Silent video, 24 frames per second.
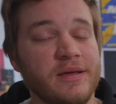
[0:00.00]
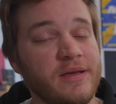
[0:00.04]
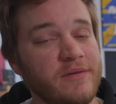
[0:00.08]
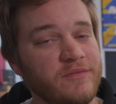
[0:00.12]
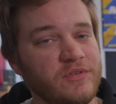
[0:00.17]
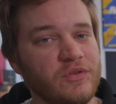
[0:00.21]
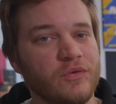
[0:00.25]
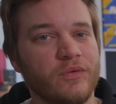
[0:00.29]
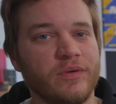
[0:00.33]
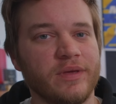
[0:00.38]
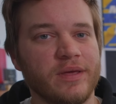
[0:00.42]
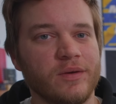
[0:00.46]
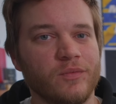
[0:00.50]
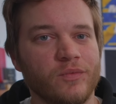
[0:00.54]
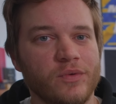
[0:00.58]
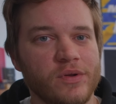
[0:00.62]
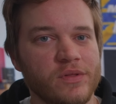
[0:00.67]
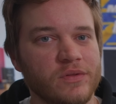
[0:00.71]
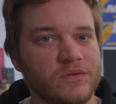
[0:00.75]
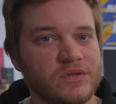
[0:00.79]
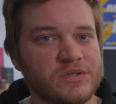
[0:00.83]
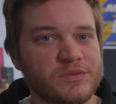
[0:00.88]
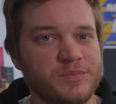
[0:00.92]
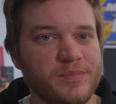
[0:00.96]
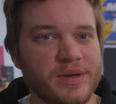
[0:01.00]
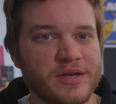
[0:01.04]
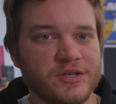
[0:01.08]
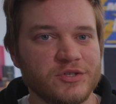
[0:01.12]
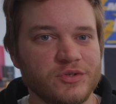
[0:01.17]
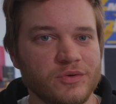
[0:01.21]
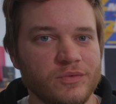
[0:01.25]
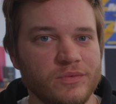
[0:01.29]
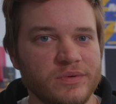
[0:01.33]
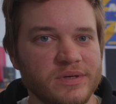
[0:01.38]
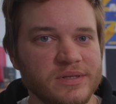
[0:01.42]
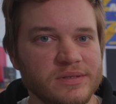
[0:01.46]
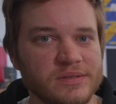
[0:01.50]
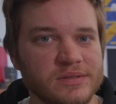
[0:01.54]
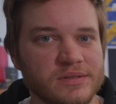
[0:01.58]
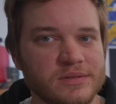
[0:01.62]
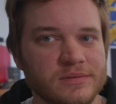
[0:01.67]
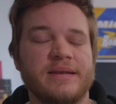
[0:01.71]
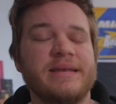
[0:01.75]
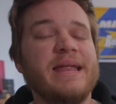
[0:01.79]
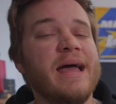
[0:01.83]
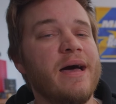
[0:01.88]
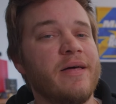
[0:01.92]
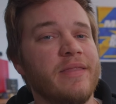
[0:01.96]
You can get one of those special ones.
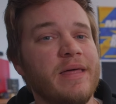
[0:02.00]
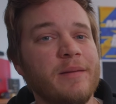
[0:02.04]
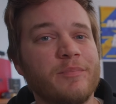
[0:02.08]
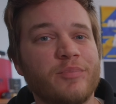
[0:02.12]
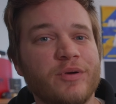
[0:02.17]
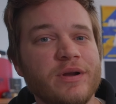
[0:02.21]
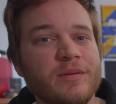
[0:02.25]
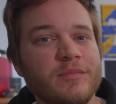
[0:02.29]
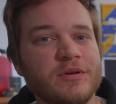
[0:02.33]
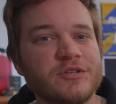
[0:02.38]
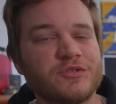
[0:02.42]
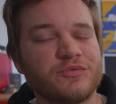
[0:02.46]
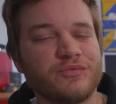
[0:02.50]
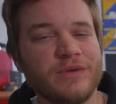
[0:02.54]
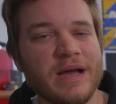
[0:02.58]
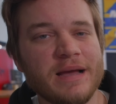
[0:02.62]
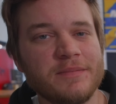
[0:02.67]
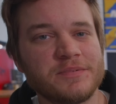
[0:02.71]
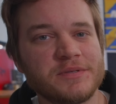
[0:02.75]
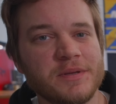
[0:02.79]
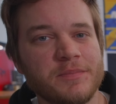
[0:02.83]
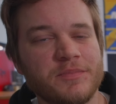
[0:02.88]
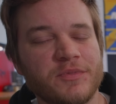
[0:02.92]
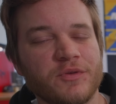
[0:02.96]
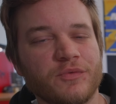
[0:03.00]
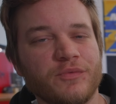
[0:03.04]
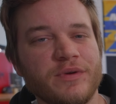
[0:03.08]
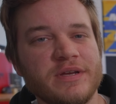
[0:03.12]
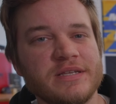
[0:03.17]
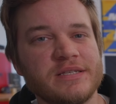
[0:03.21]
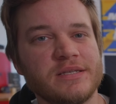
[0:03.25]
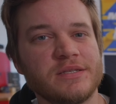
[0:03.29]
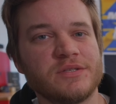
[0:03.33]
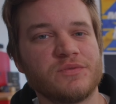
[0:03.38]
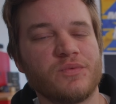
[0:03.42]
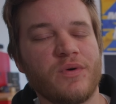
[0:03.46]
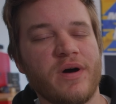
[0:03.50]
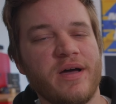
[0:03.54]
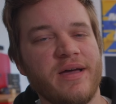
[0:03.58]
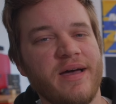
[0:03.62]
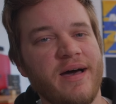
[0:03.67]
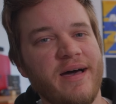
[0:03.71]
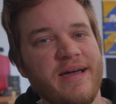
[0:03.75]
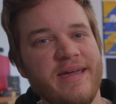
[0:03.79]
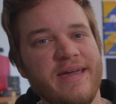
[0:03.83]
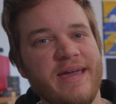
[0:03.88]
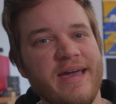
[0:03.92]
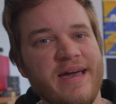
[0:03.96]
Now, that pretty much wraps up the reasons why
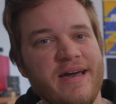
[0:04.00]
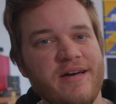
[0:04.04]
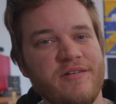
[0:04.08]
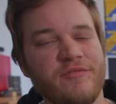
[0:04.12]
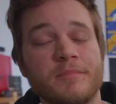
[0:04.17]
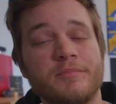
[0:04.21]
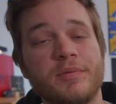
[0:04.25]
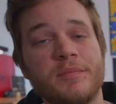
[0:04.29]
I have,